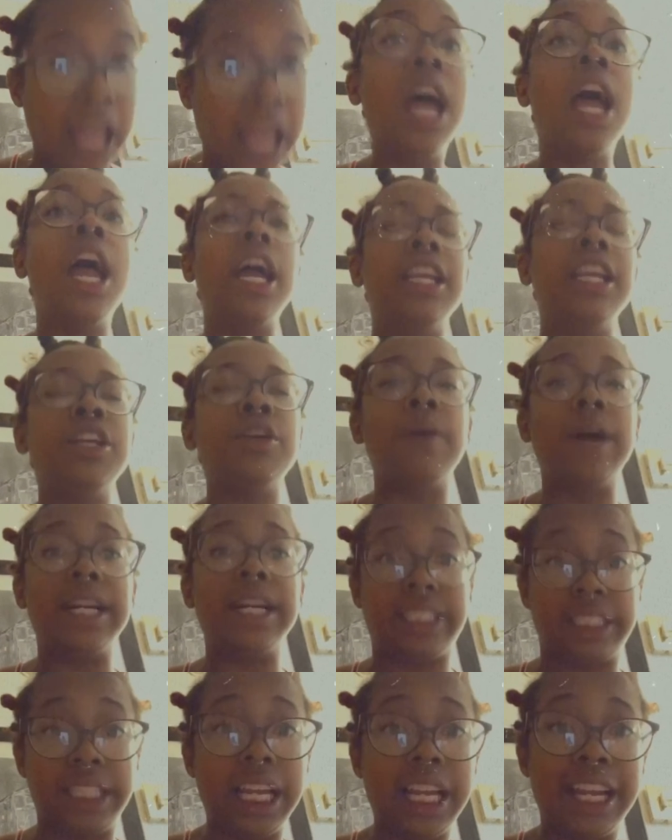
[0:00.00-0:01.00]
And then you want to
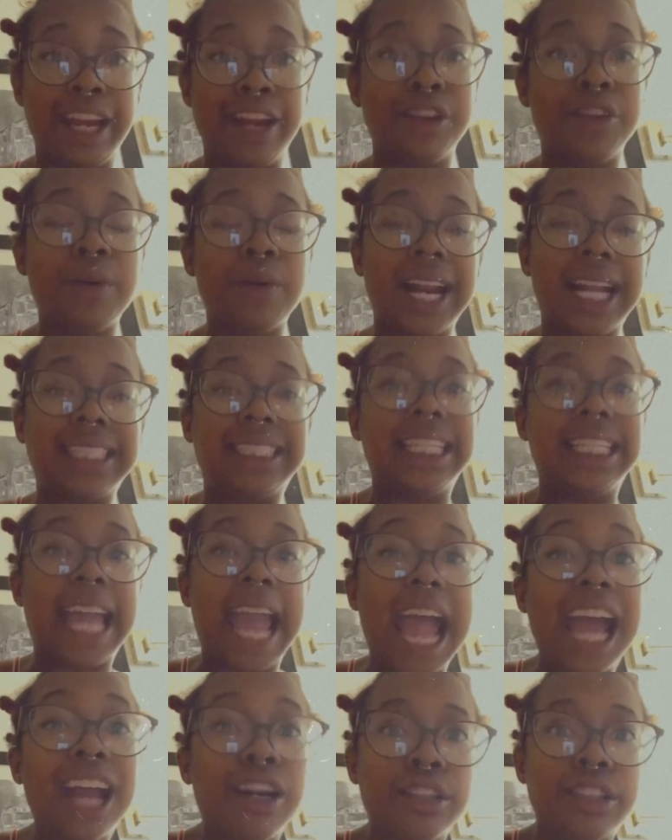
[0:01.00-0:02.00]
sit here, you want us to
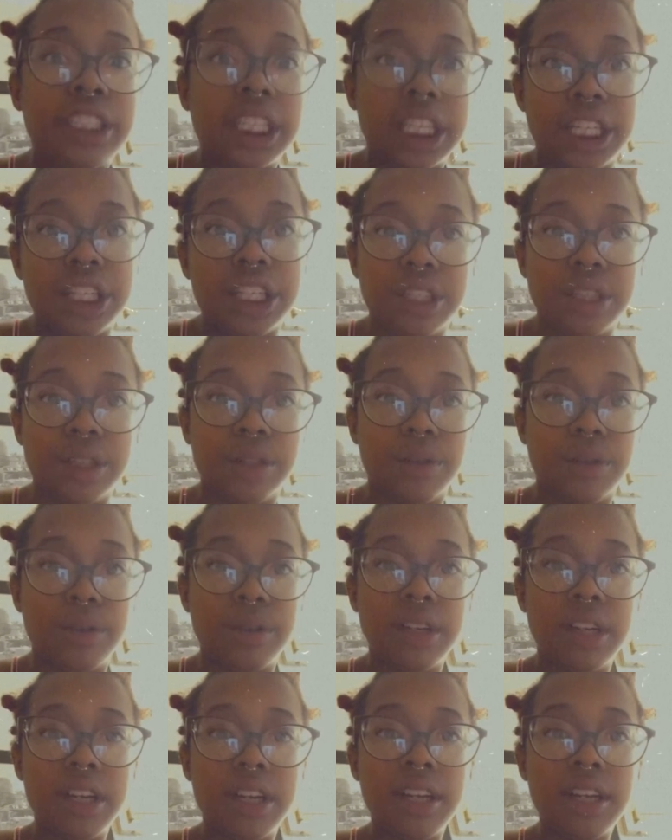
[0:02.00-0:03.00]
cater to you.
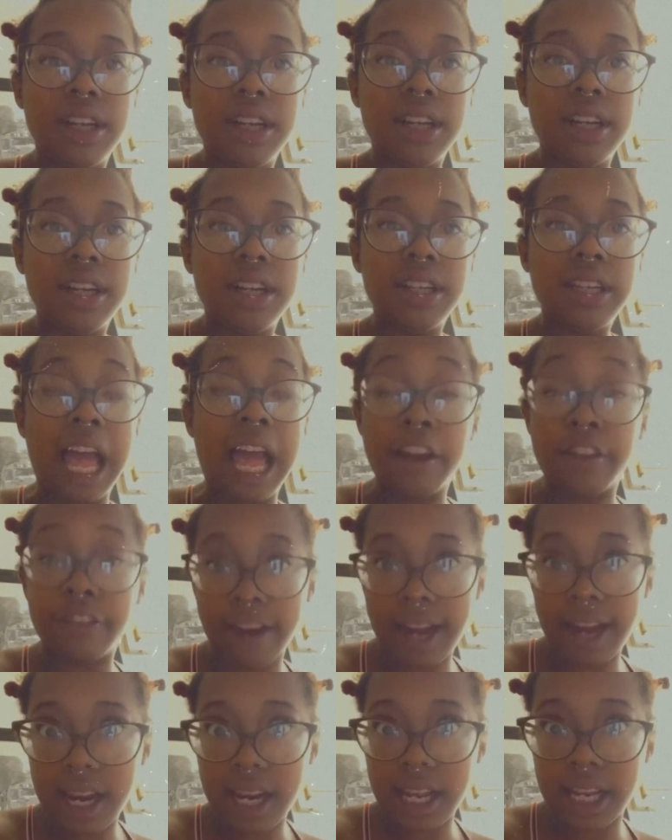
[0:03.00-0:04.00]
Like,
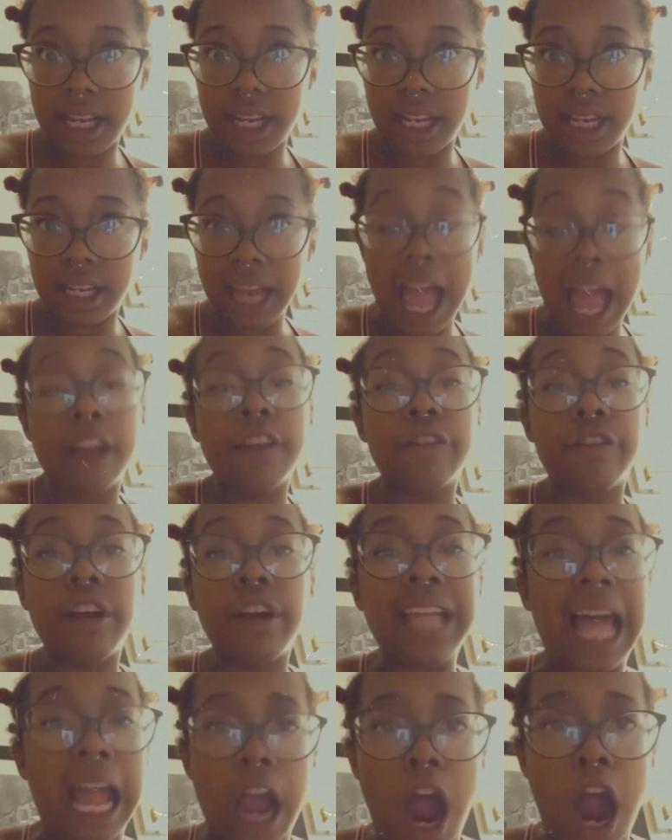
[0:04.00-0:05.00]
really? Like
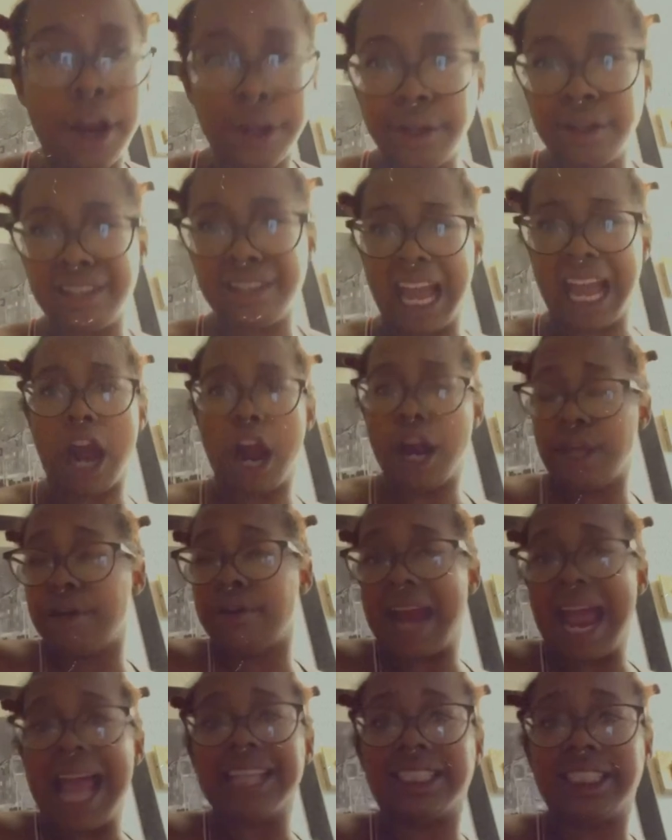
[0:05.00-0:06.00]
are you
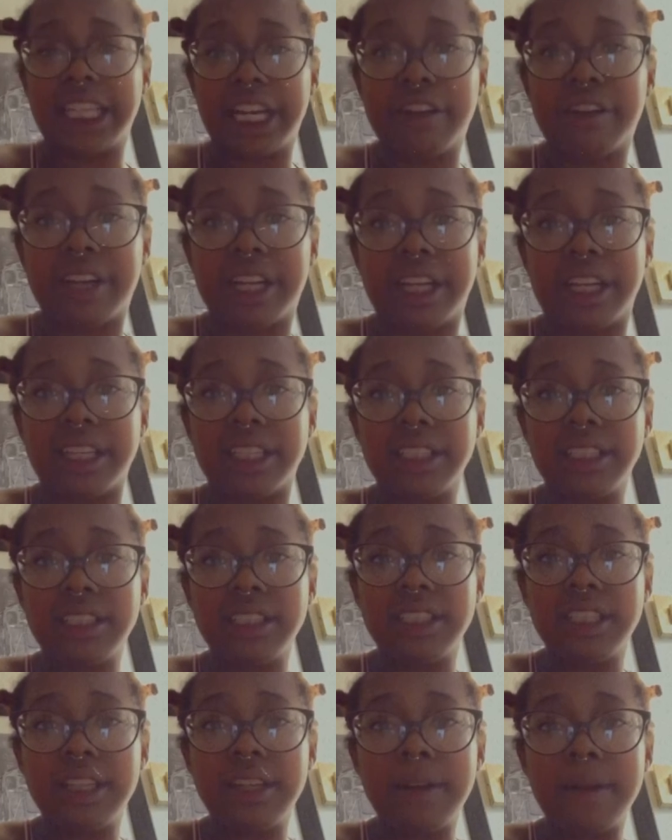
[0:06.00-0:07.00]
that serious?
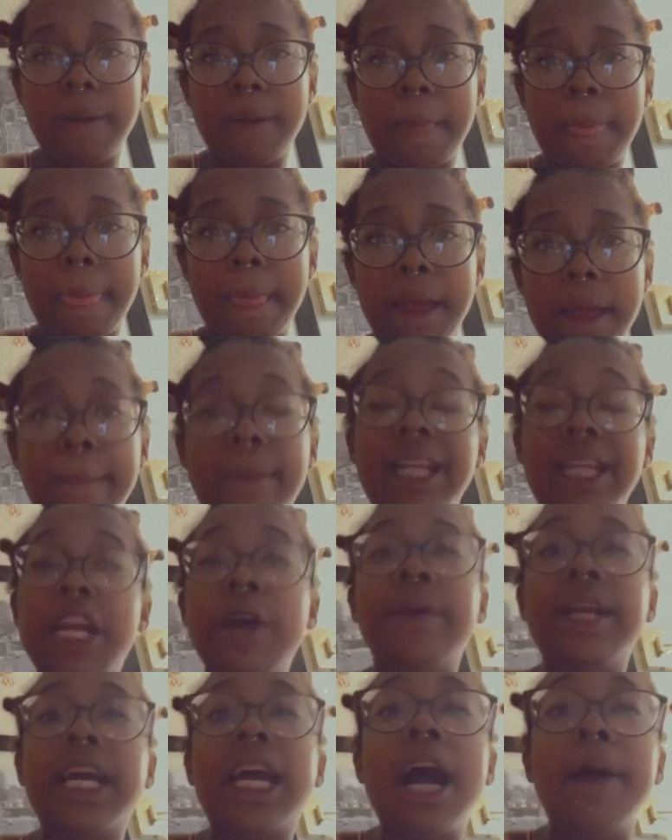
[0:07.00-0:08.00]
But then
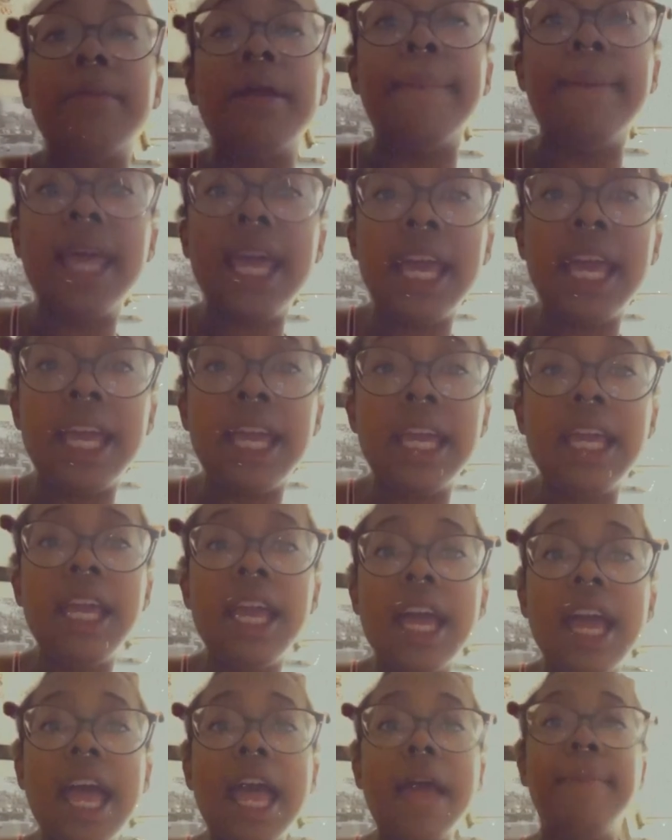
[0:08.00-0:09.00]
when it comes to me
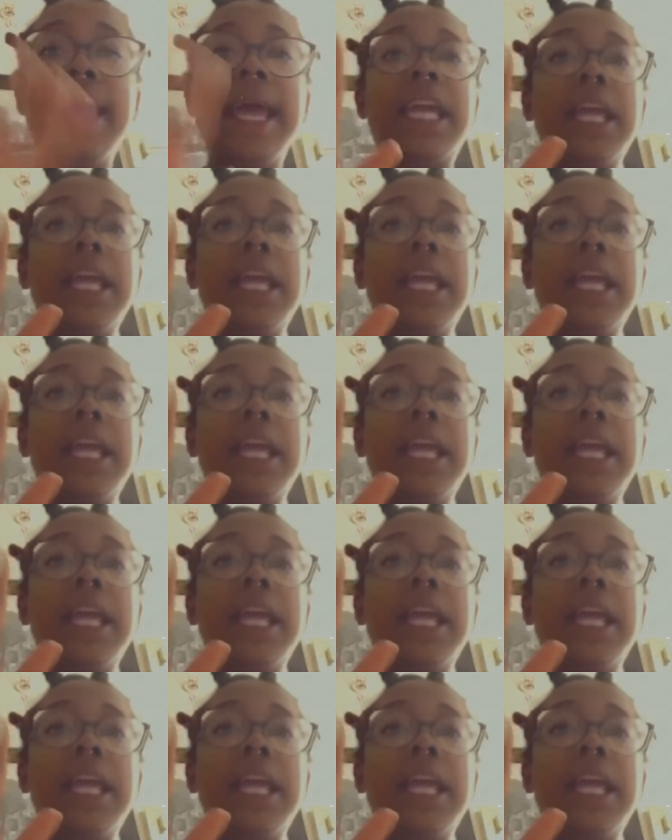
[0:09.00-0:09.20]
and making